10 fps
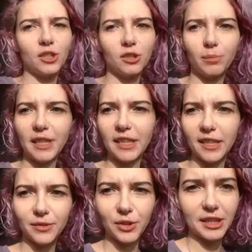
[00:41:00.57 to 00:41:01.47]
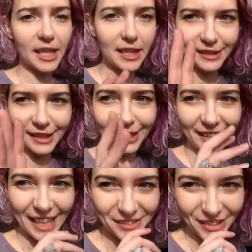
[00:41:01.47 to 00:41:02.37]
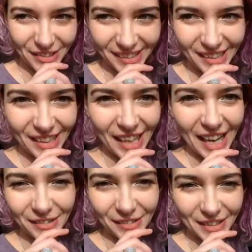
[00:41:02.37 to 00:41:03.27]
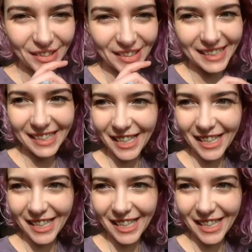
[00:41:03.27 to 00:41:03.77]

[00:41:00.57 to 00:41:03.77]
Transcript: we could be here for days and I have to finish this